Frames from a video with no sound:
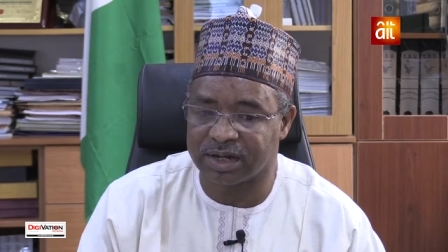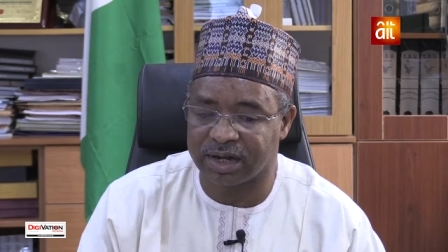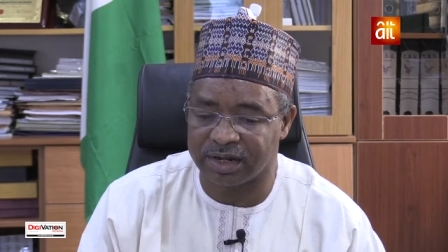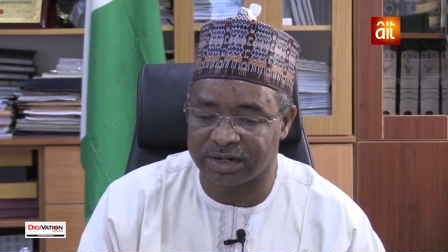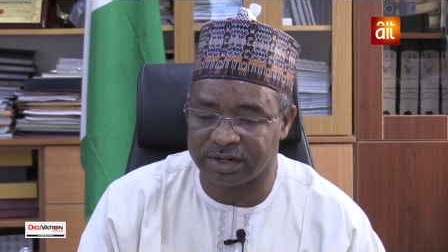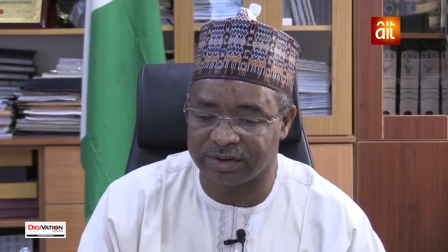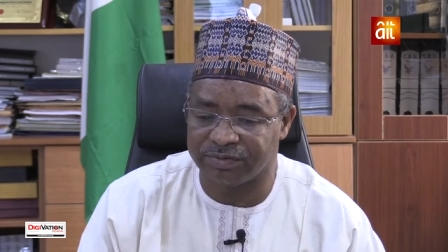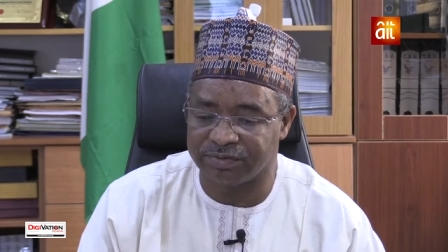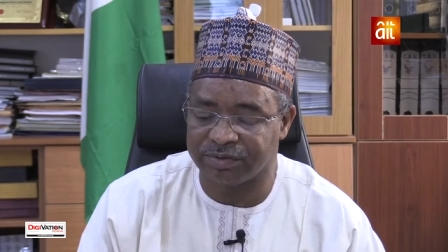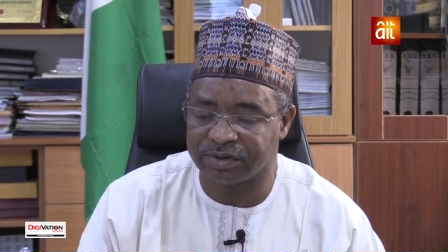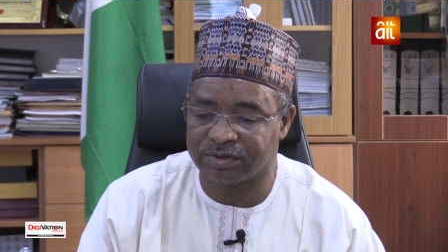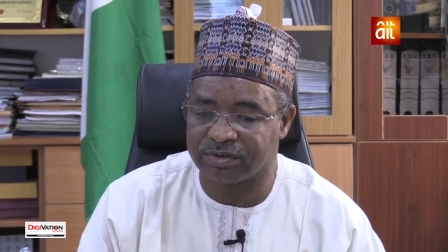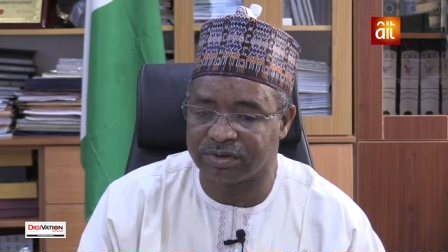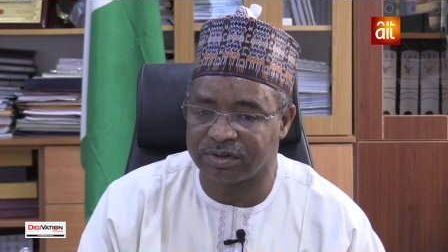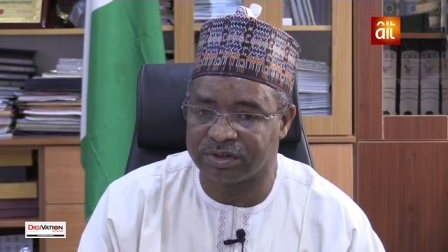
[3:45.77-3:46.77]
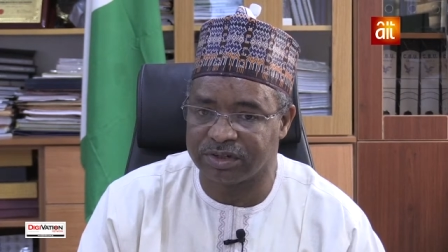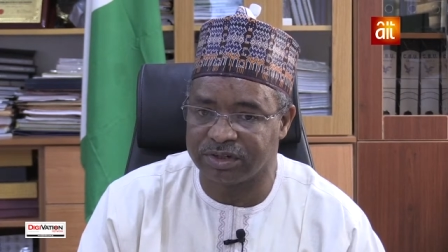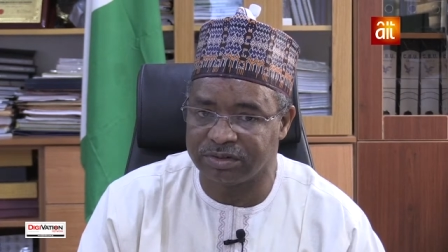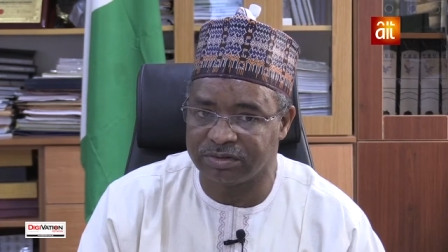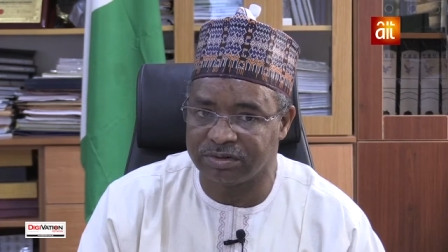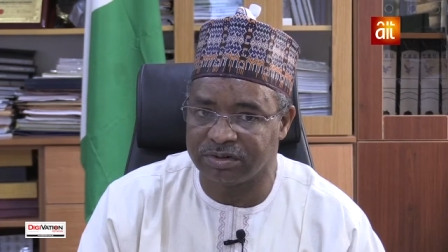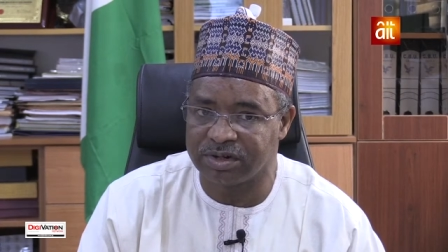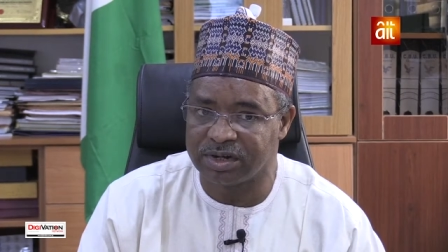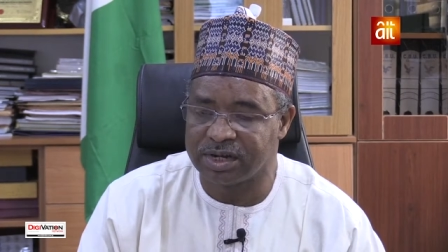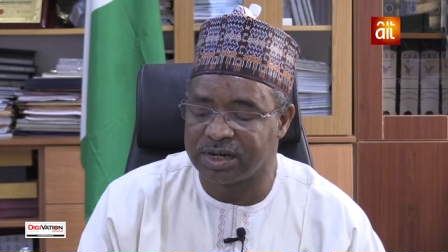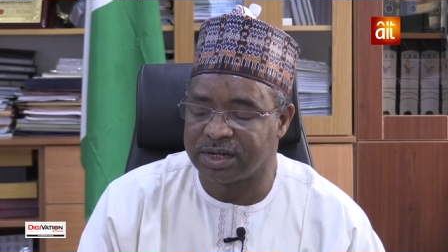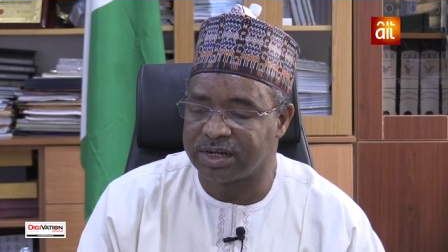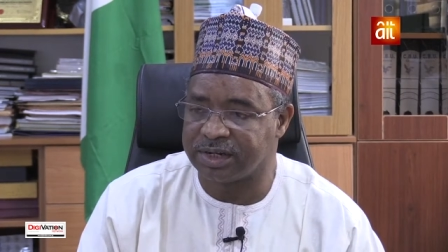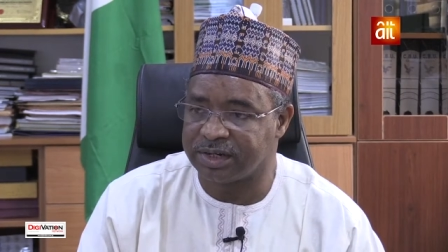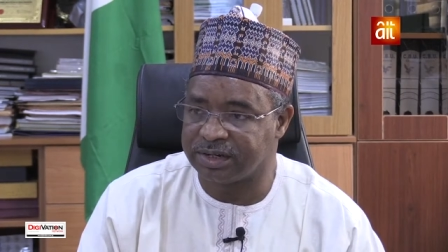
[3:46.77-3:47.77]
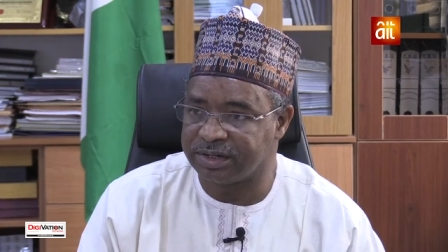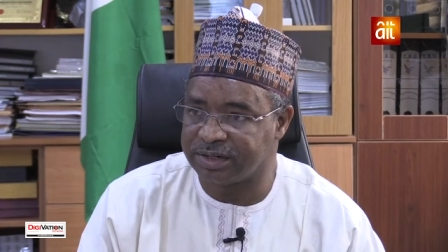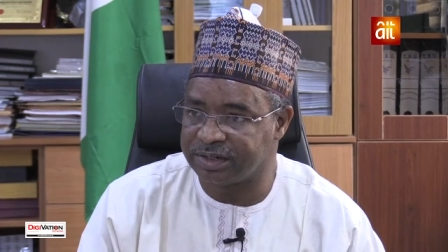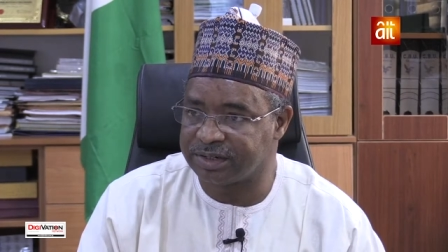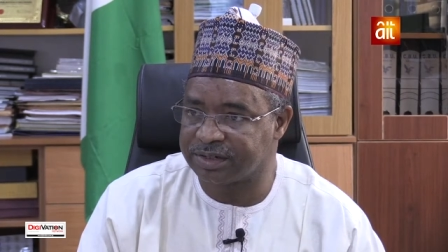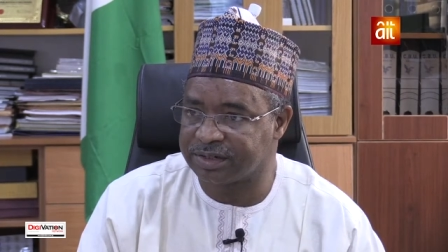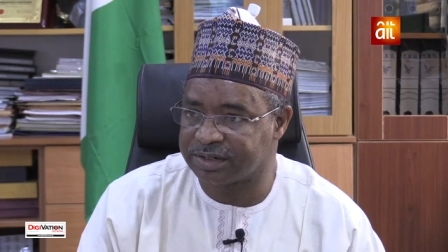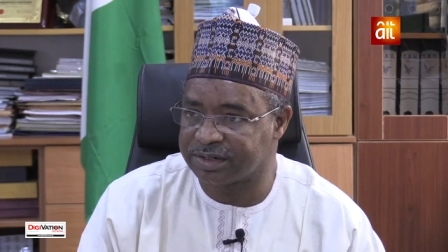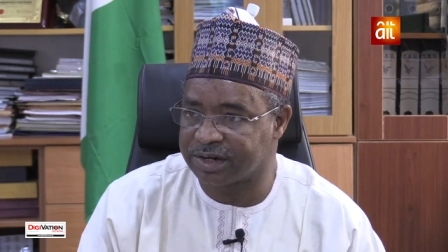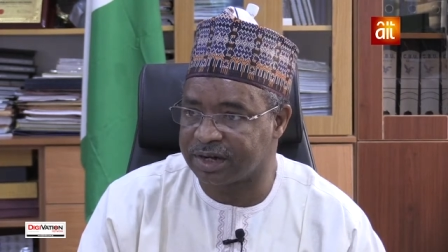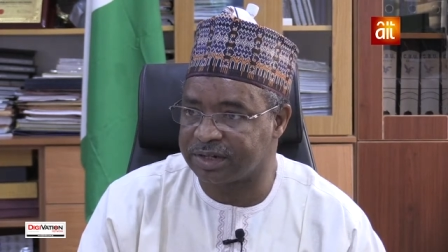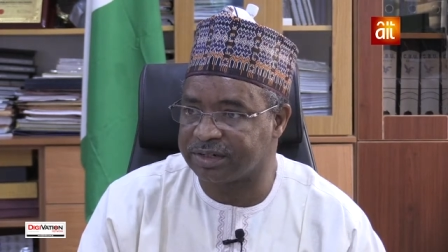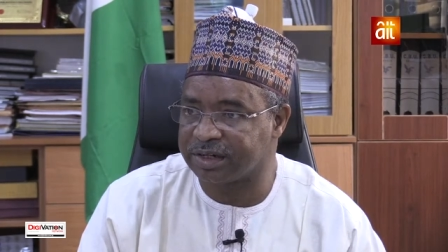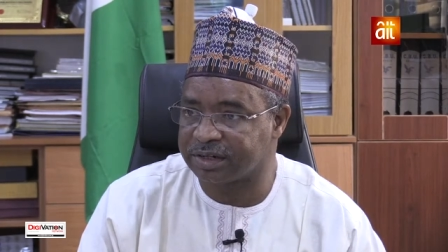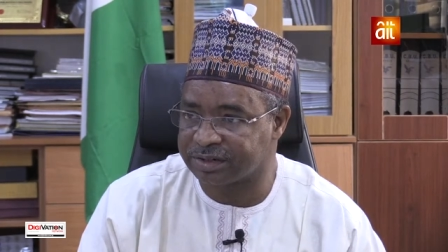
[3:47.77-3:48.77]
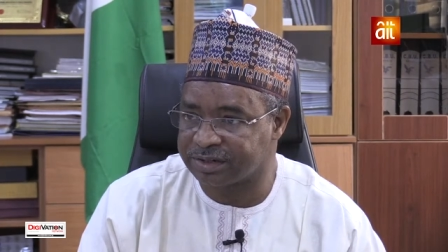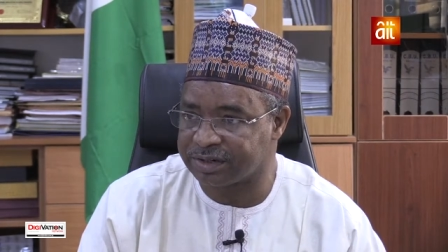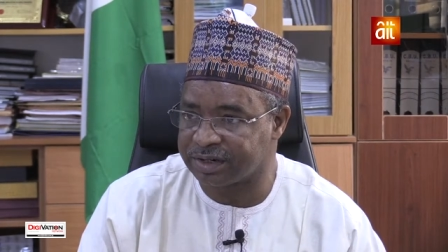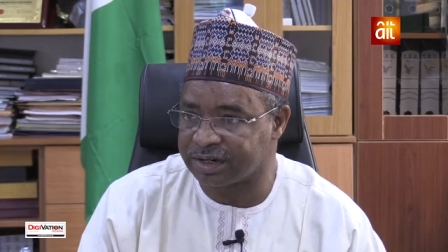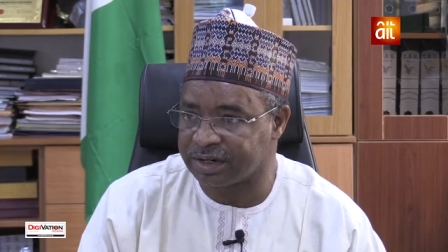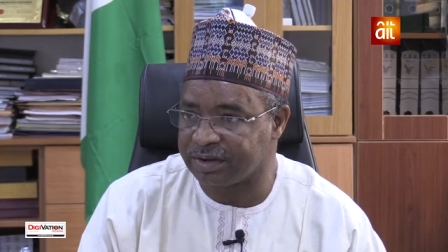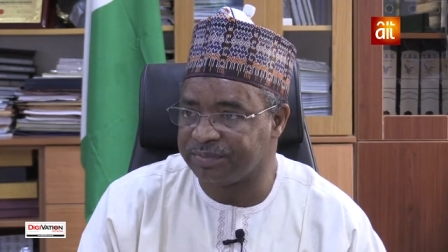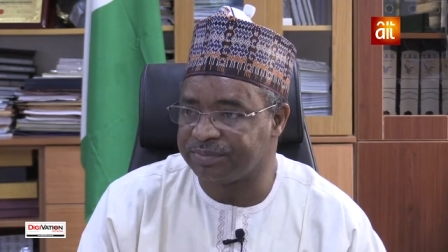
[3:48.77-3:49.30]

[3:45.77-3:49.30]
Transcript: And if we continue in this trajectory,